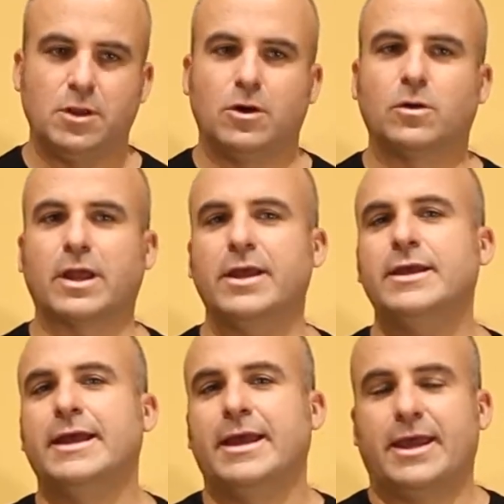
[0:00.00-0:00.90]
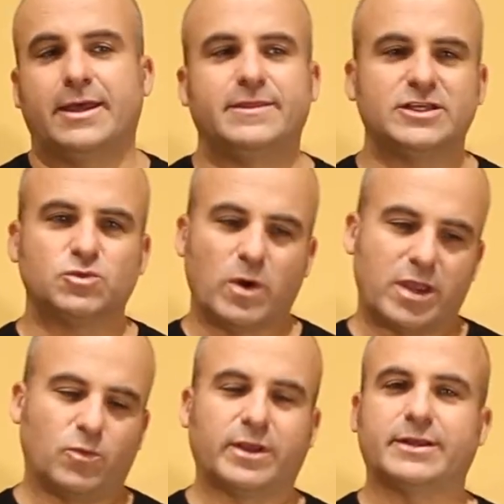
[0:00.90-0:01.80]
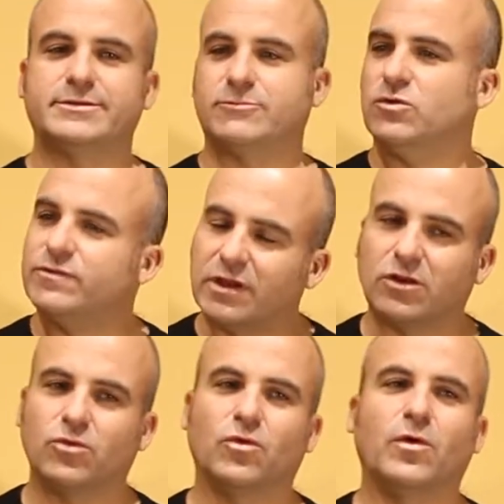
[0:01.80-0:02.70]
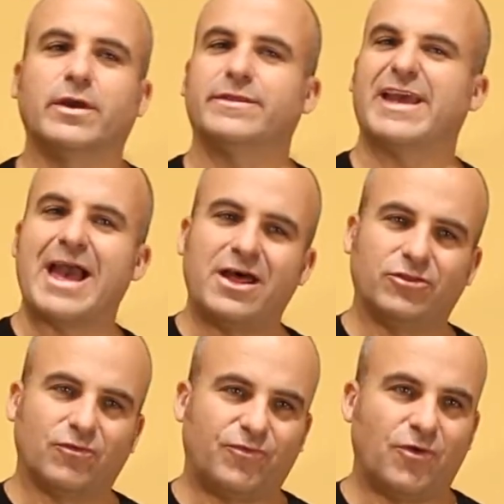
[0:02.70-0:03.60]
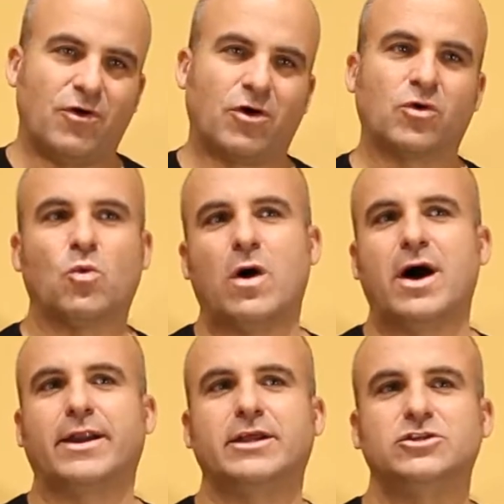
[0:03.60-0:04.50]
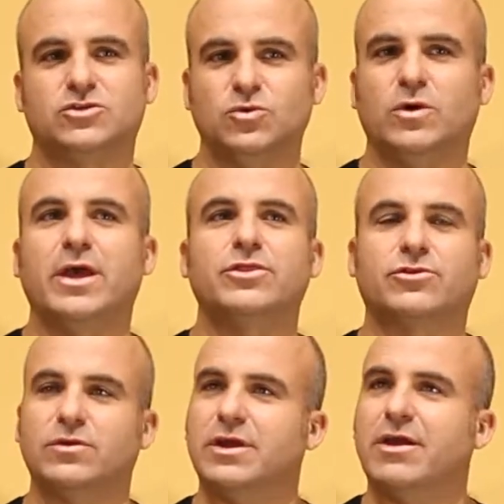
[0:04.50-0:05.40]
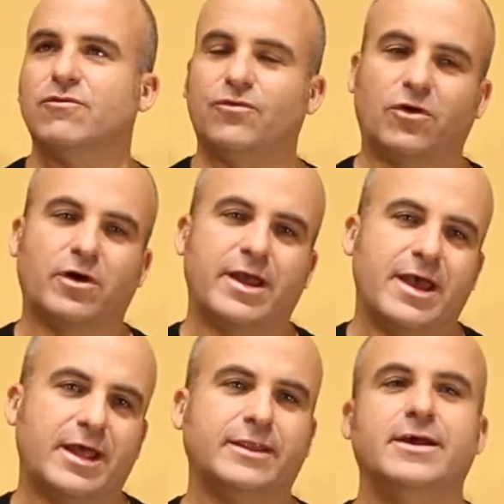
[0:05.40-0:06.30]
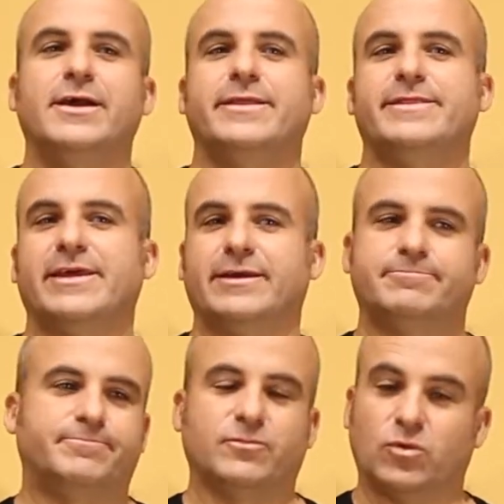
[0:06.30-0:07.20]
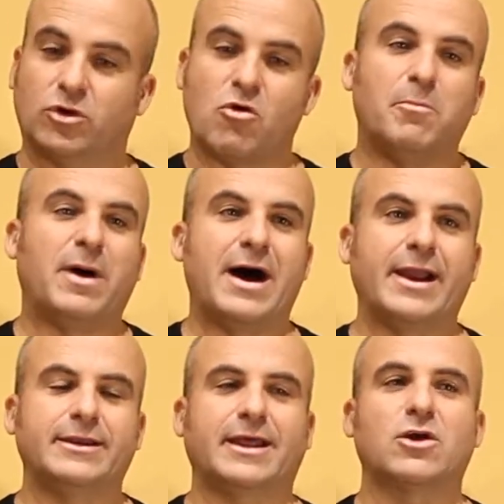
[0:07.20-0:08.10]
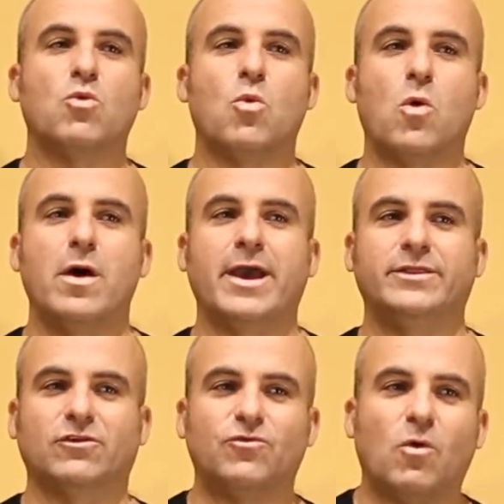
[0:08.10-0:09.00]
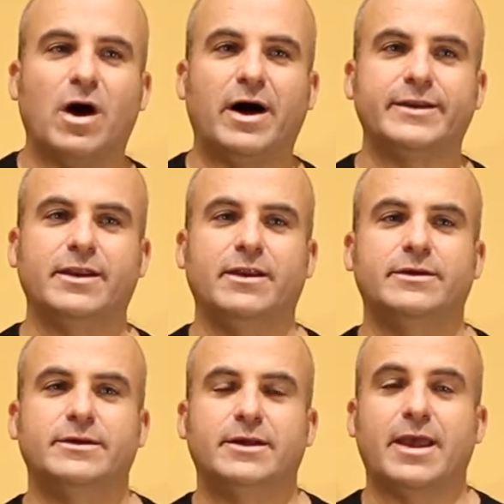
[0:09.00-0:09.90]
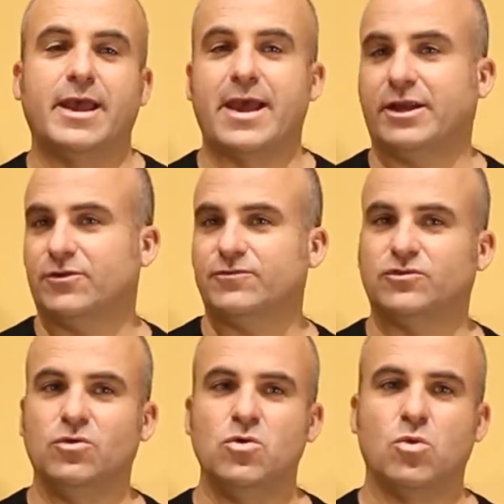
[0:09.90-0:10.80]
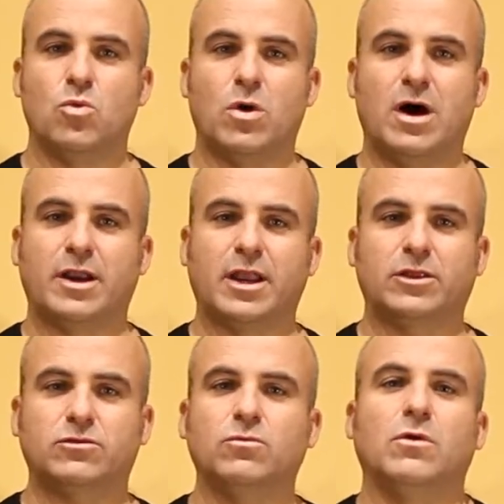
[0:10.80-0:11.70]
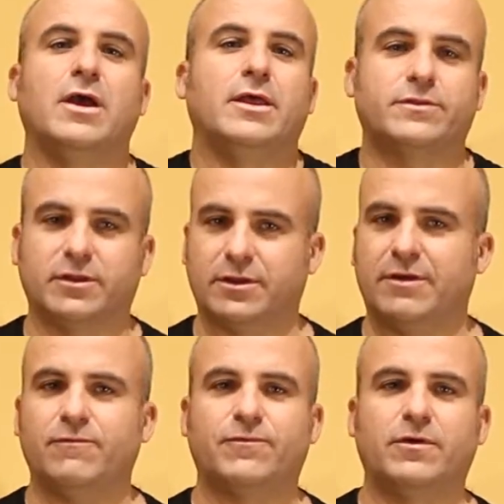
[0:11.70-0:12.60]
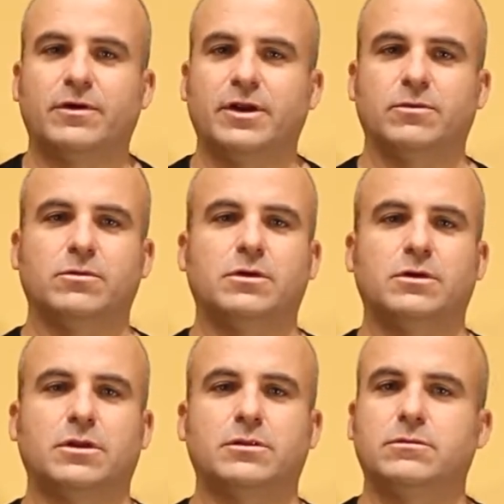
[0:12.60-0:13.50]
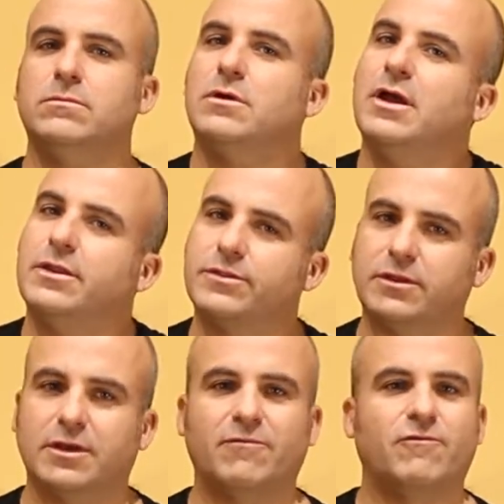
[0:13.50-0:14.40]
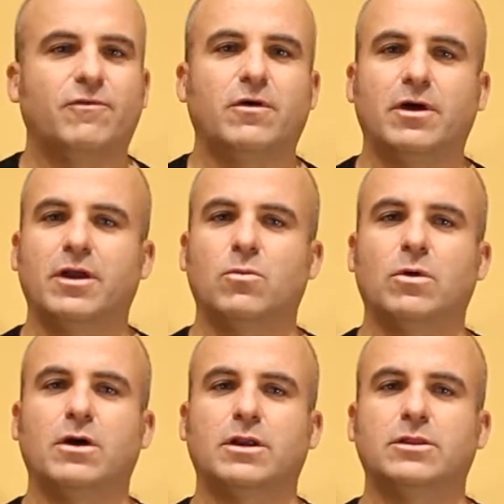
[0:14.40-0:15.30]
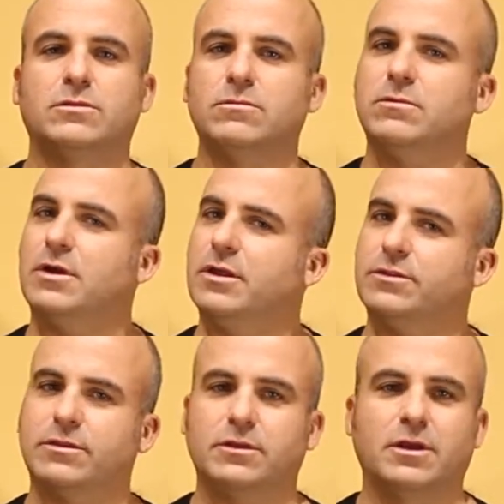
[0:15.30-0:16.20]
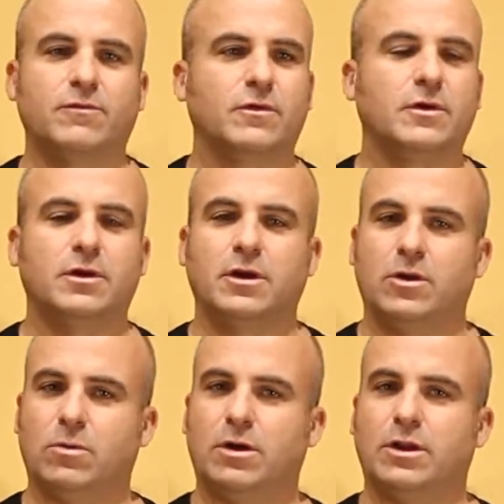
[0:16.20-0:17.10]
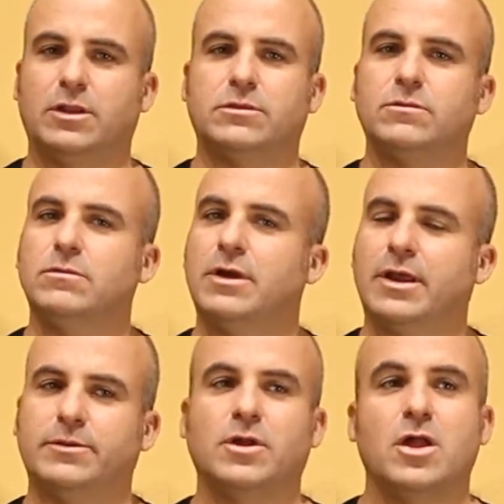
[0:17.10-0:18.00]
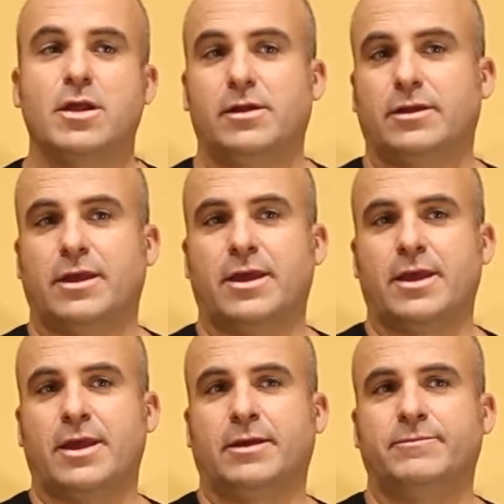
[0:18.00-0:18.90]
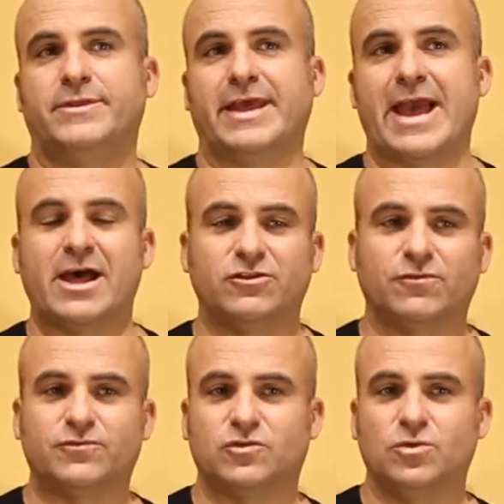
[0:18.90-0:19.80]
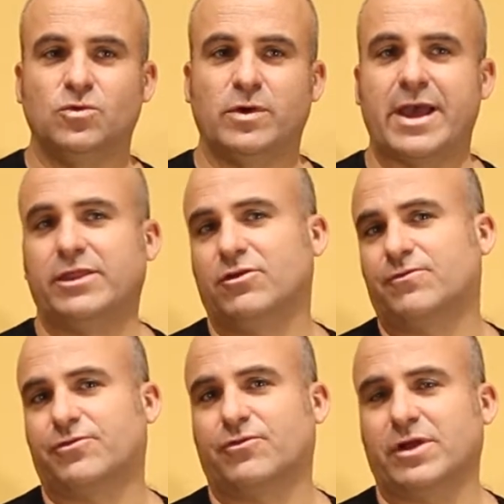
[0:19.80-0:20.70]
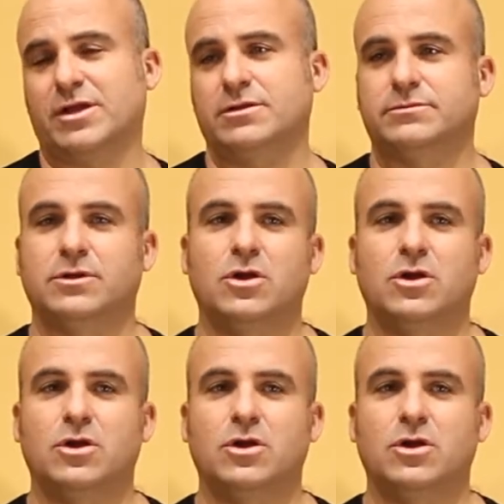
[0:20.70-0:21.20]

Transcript: Okay, in this way we can continue doing the and of 4, 1 and 2 and 3 and 4, and the combined like end of 1, end of 2, 1 and 2 and 3 and 4 and 1 and 2 and 3 and 4 and 1 and 2 and 3 and 1 and 2 and the end of 2, end of 3,